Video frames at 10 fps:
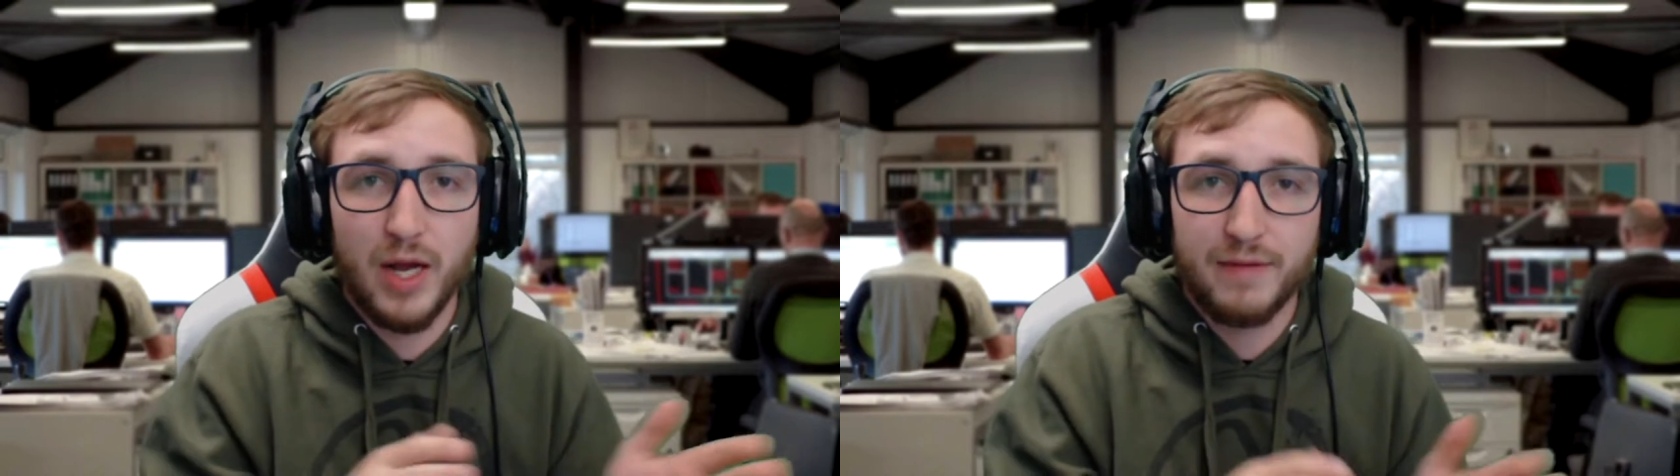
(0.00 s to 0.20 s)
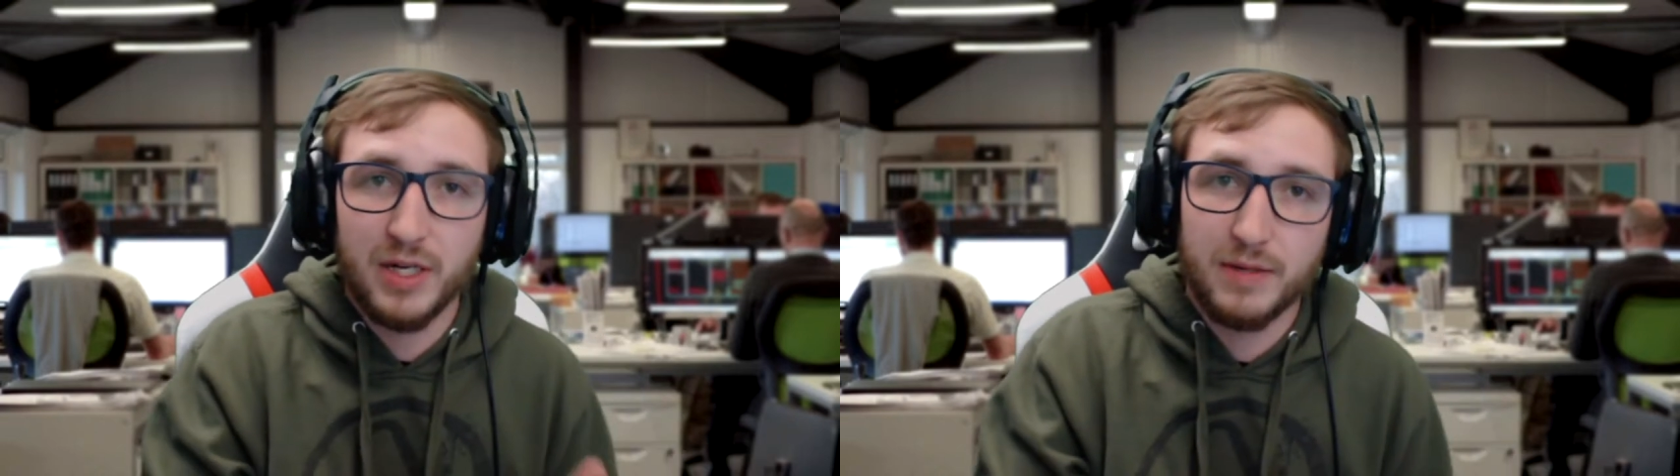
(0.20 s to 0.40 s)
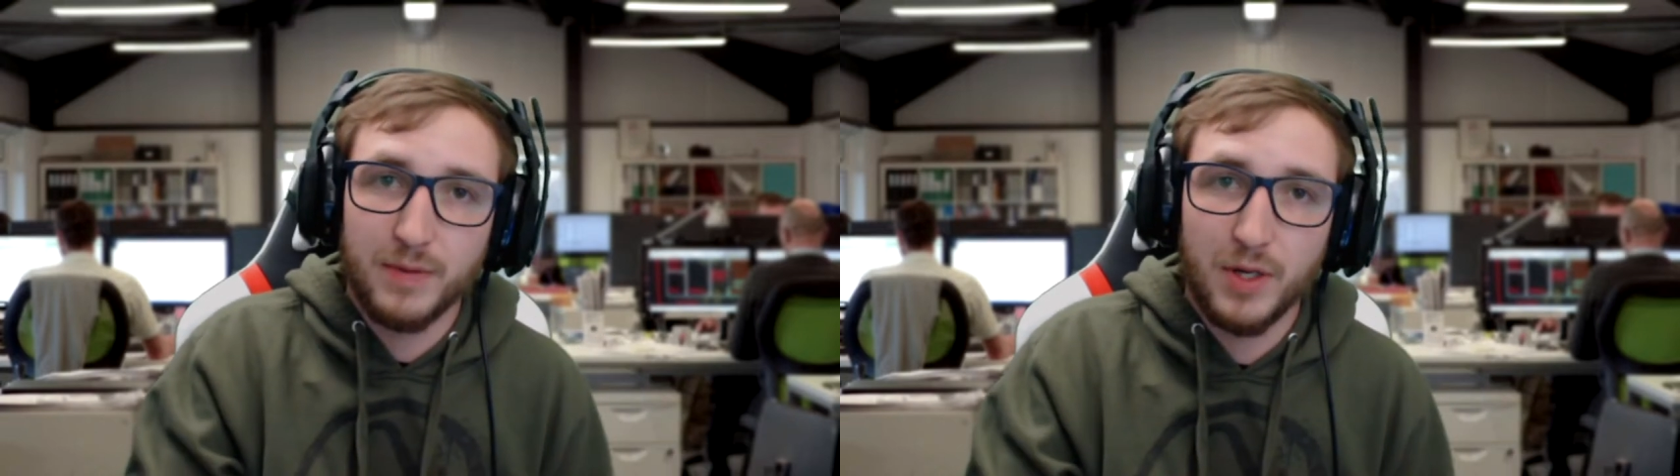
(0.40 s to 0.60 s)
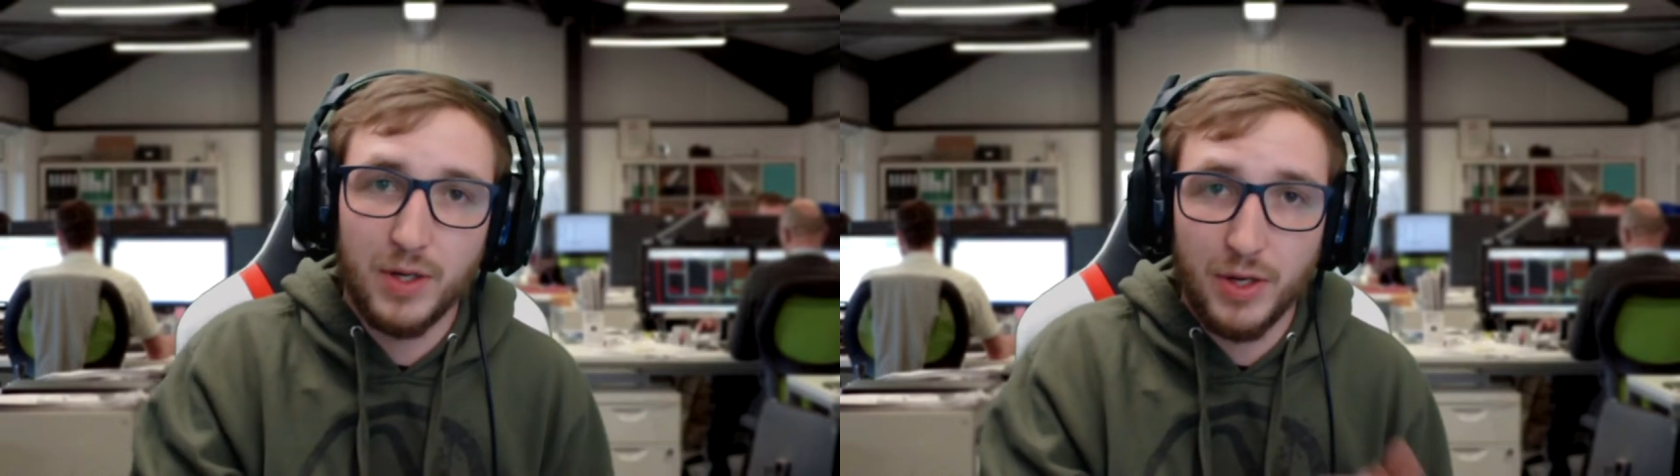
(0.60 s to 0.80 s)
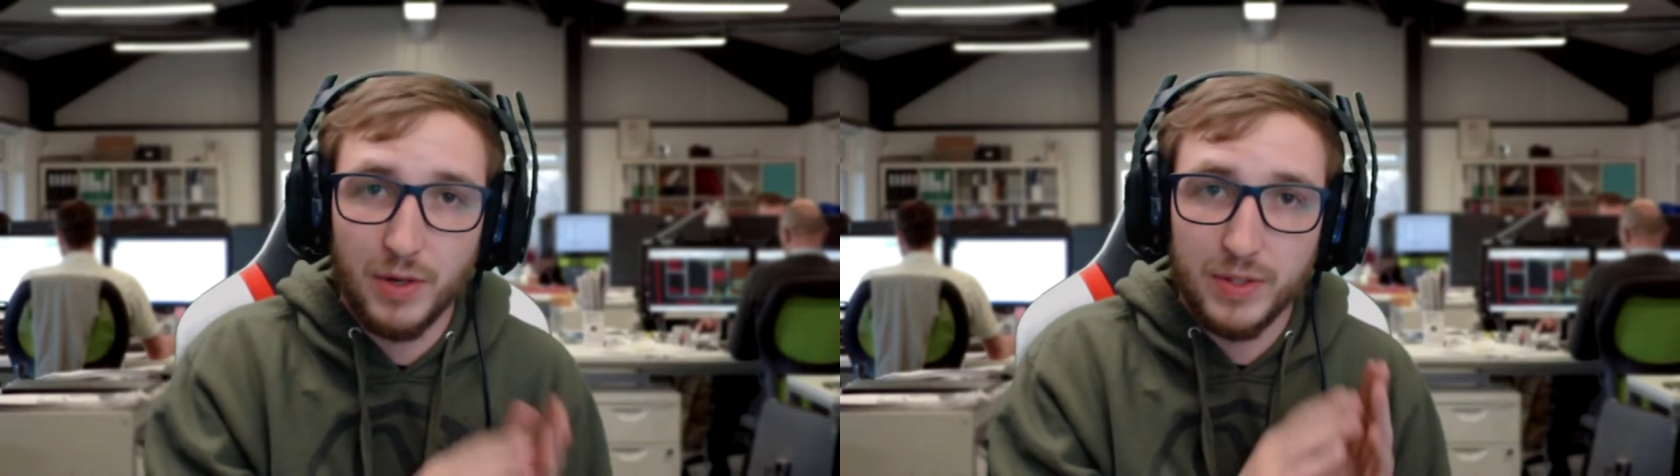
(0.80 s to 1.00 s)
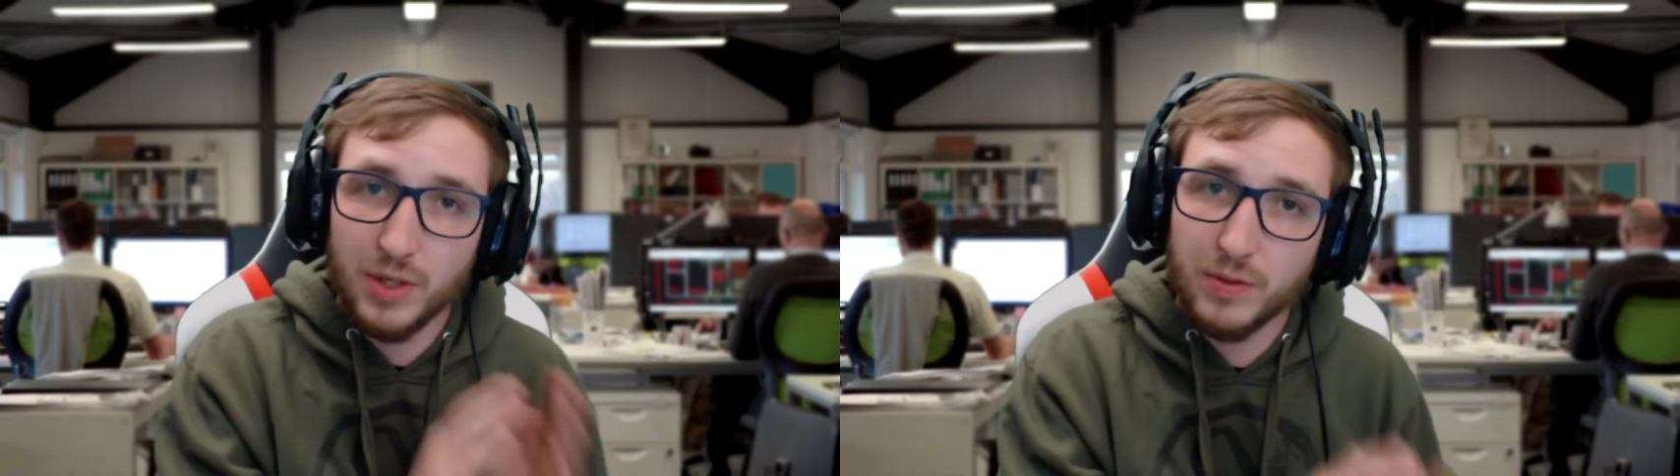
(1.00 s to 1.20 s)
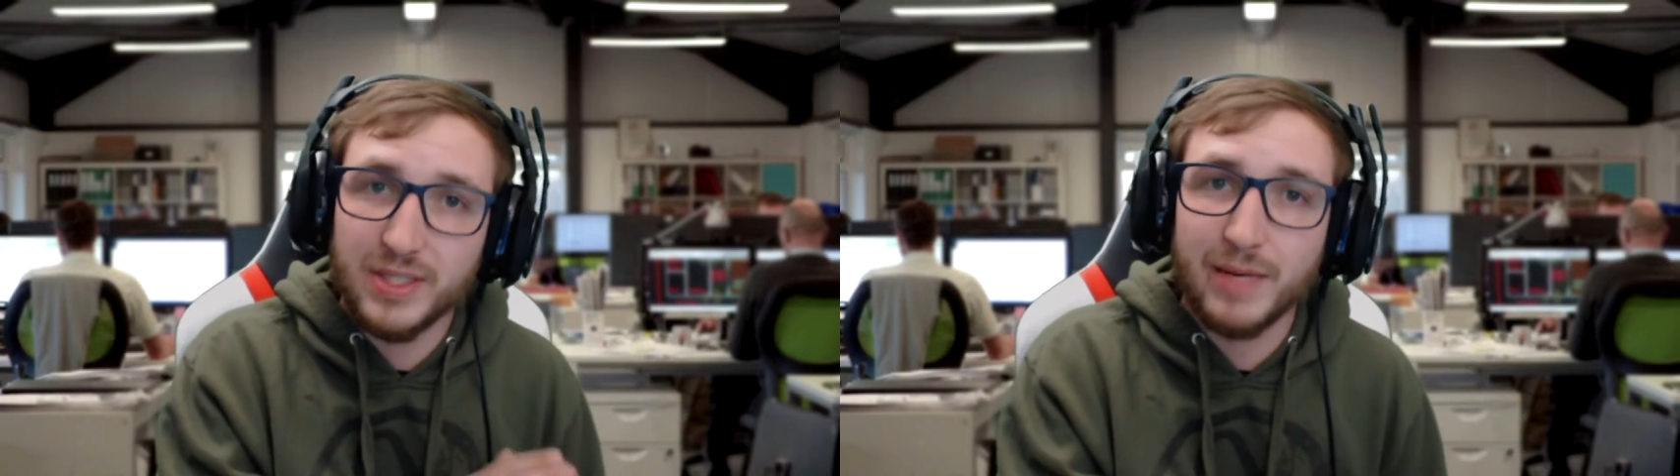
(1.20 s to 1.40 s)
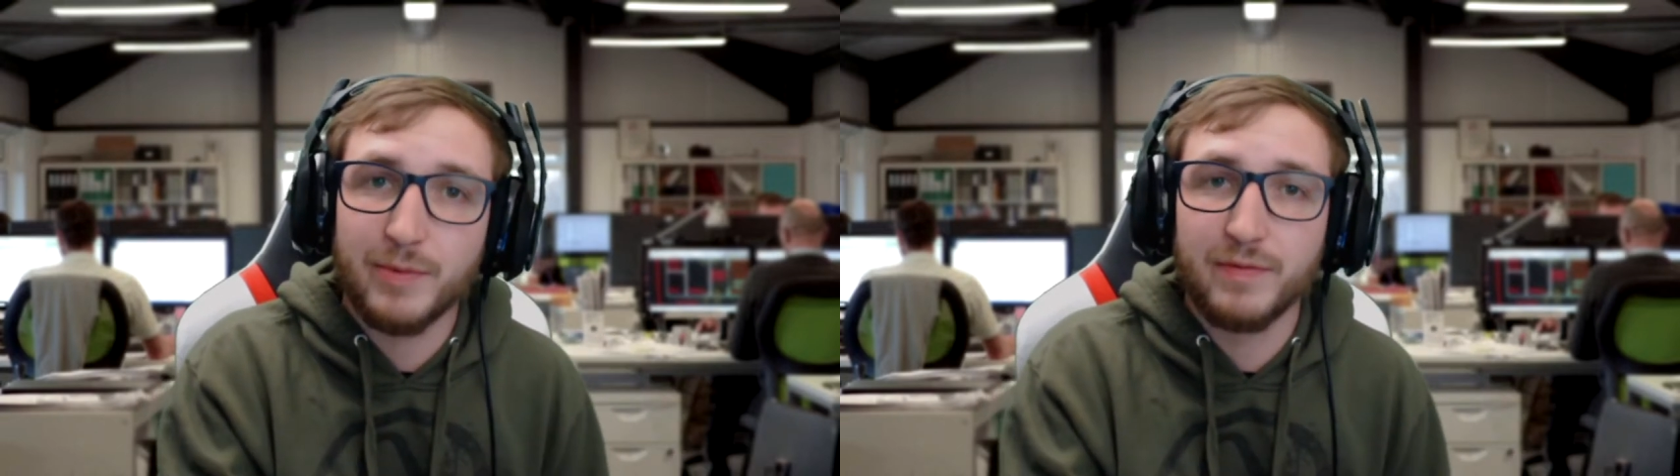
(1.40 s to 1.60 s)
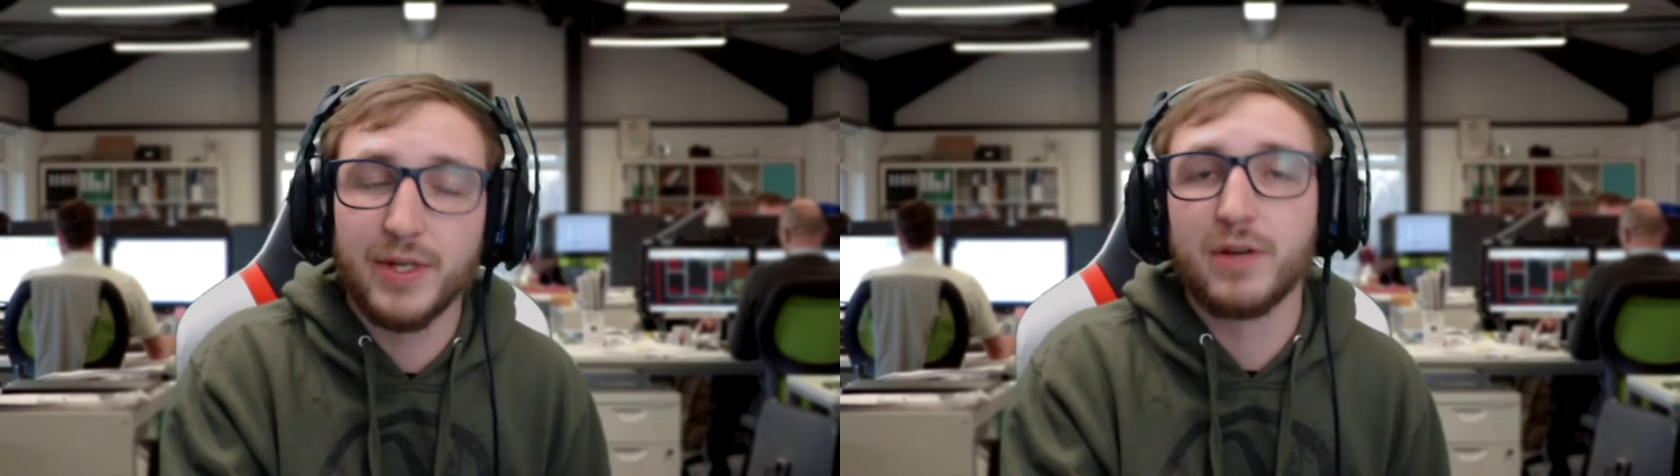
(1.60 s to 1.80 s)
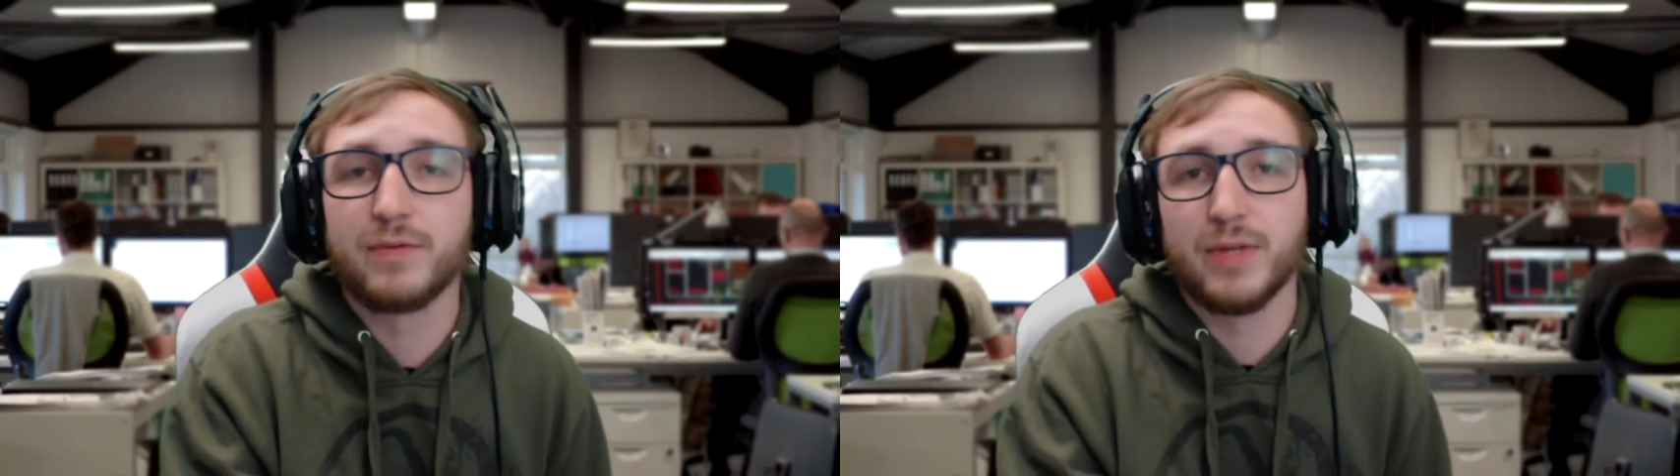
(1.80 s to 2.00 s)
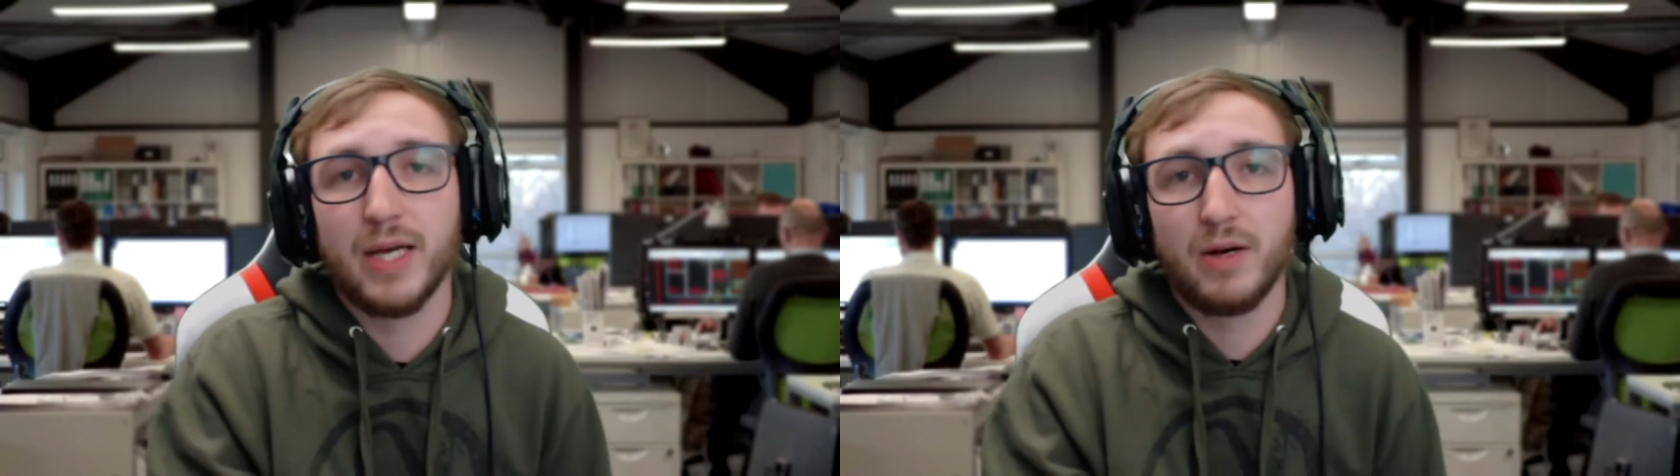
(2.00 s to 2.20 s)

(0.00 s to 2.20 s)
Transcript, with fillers: I've got a you know its own separate video for that.